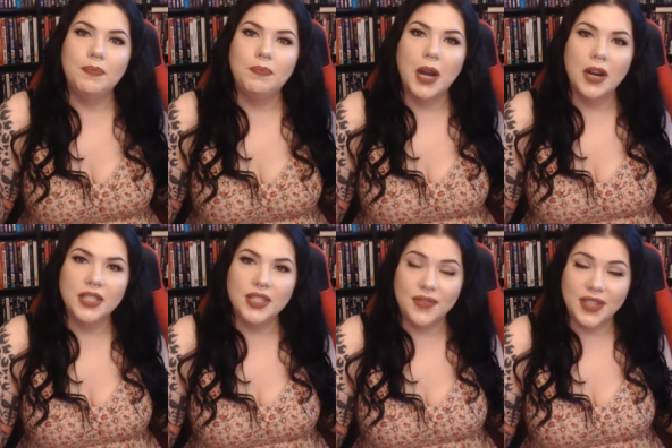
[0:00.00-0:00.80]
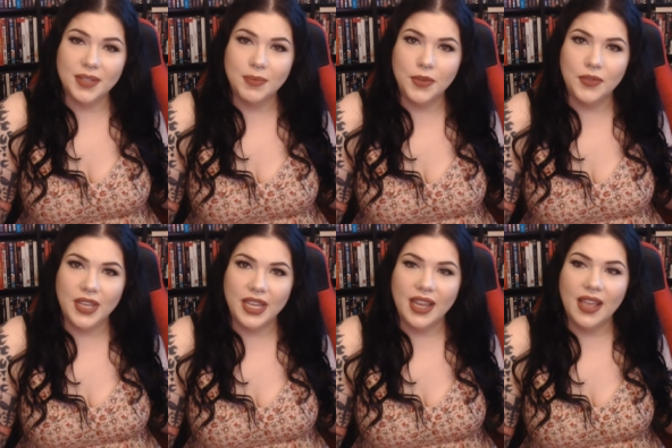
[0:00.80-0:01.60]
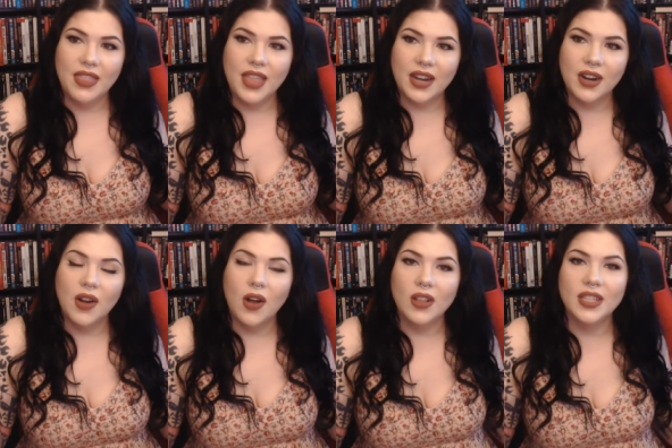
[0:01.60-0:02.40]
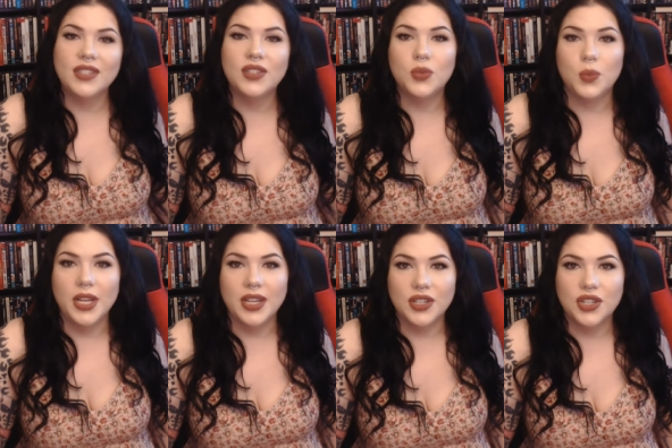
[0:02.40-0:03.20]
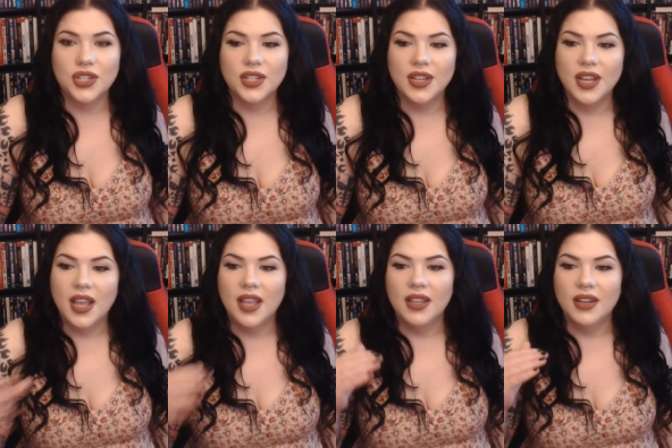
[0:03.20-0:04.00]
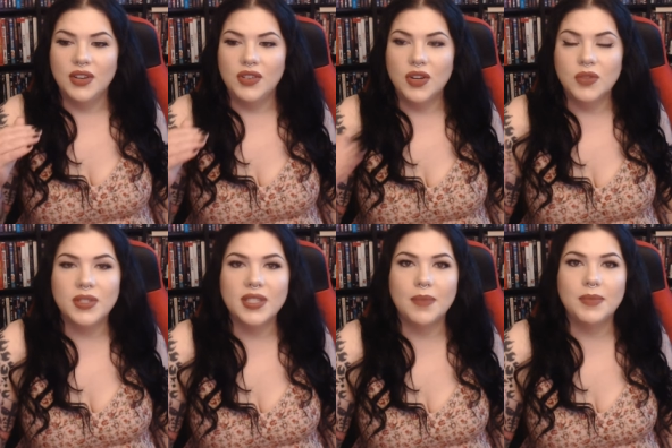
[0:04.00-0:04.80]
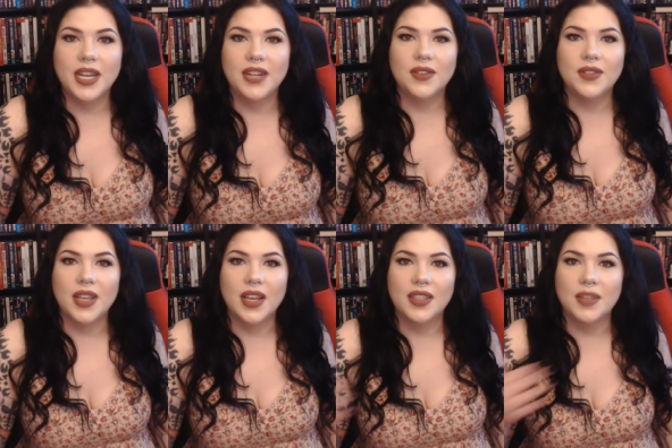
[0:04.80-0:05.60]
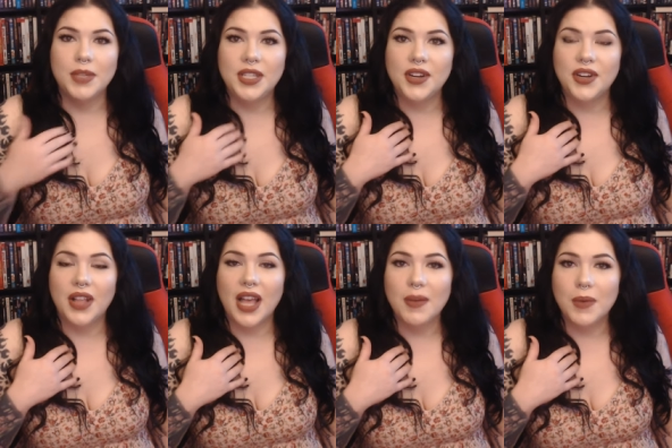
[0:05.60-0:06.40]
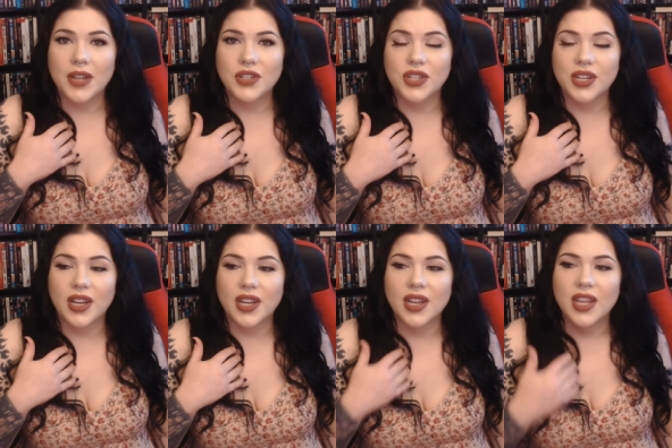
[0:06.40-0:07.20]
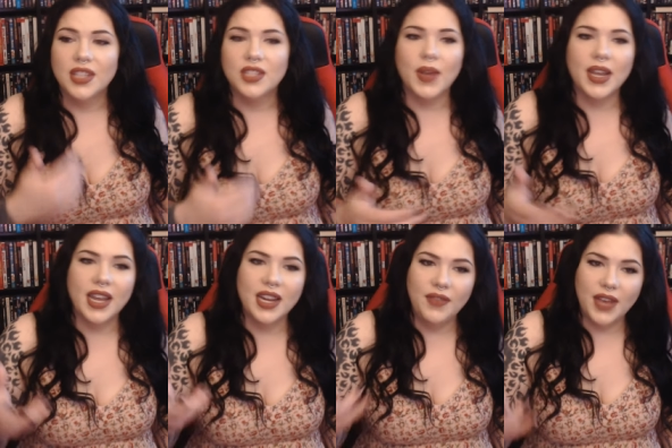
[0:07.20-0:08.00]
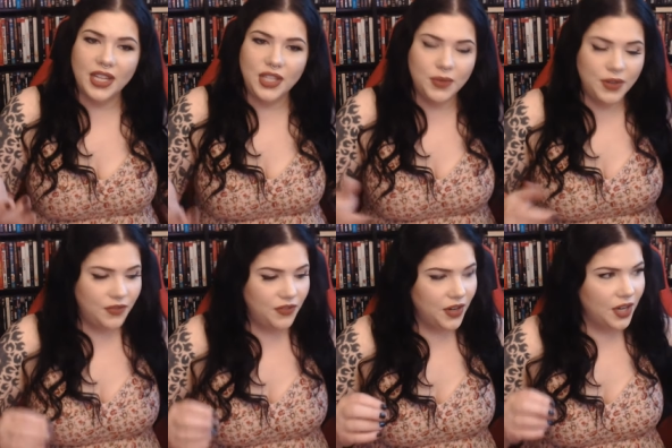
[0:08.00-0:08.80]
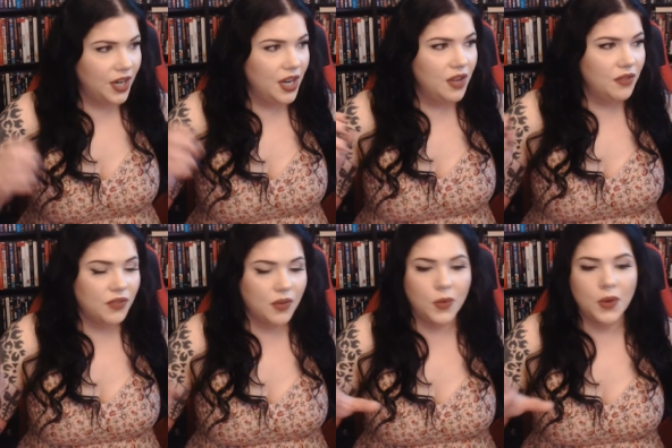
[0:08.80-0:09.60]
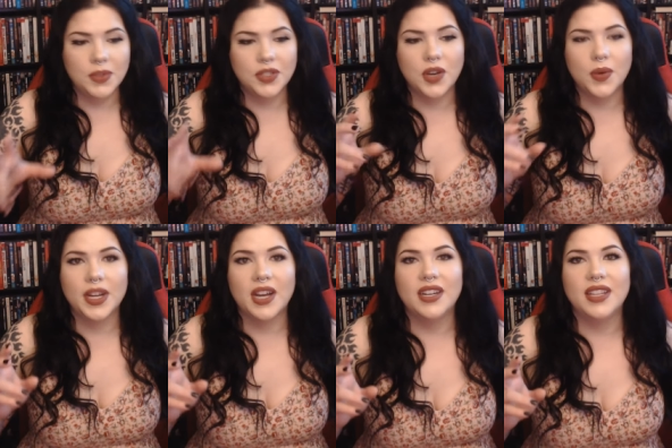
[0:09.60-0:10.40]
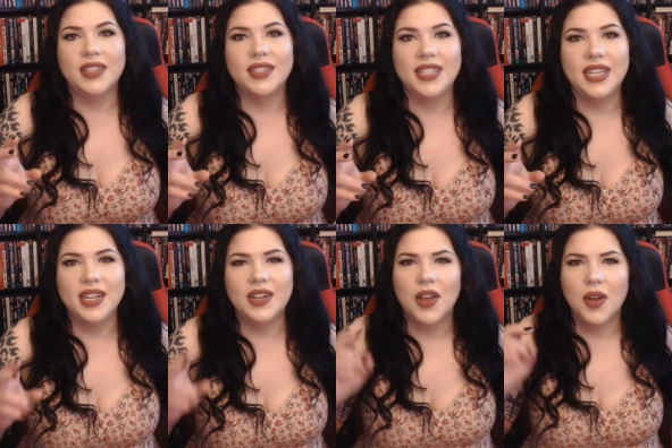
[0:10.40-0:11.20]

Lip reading: parts of this movie that are all in Swedish. No subtitles on the material I watched it on, so I kind of had to infer from what was going on in the scene